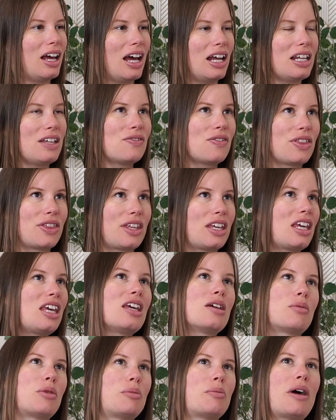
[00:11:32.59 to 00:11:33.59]
And even
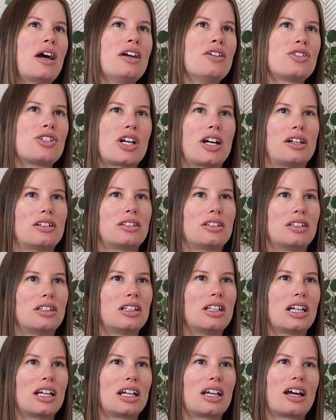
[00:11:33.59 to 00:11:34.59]
thinking about my
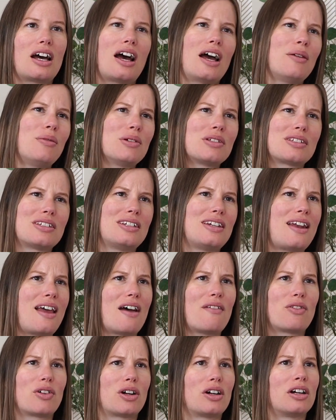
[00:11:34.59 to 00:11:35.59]
childhood, like I was
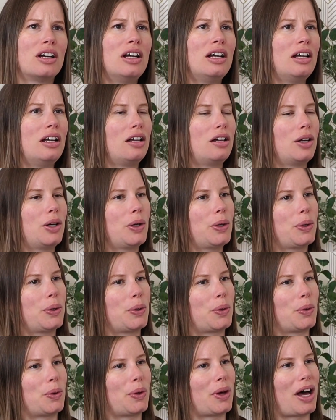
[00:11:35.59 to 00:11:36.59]
never,
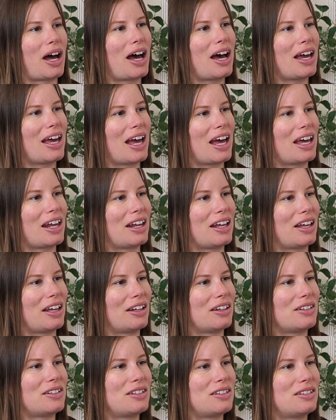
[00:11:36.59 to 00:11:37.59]
oh, I had
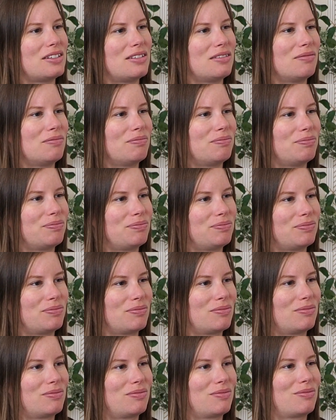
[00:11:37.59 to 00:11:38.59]
a
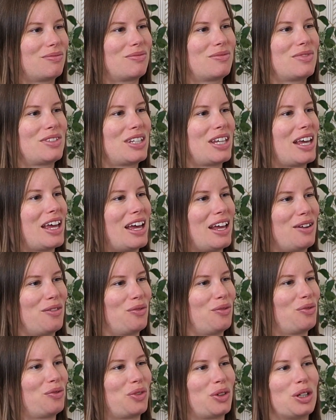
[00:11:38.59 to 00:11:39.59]

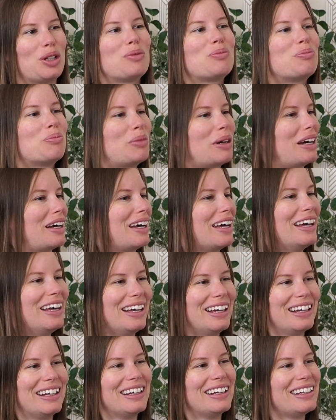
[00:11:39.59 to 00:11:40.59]
10-foot by
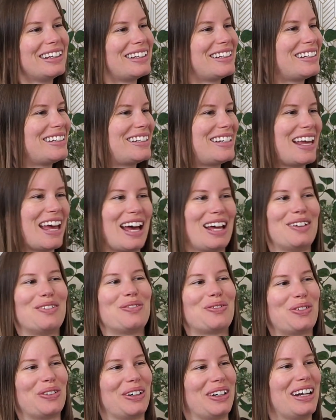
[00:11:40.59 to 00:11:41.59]

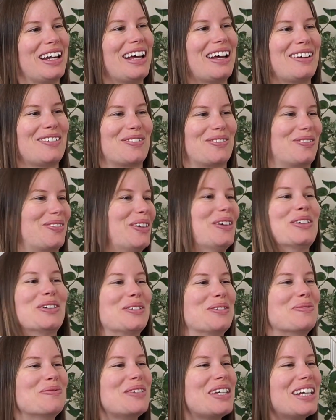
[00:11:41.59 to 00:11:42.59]
10-foot
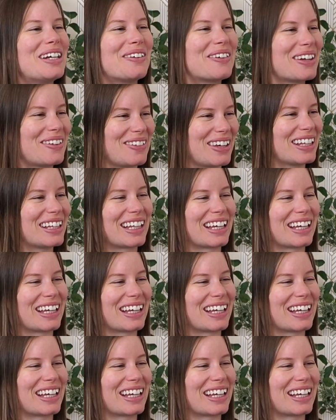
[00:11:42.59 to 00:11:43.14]
room. You know what I mean?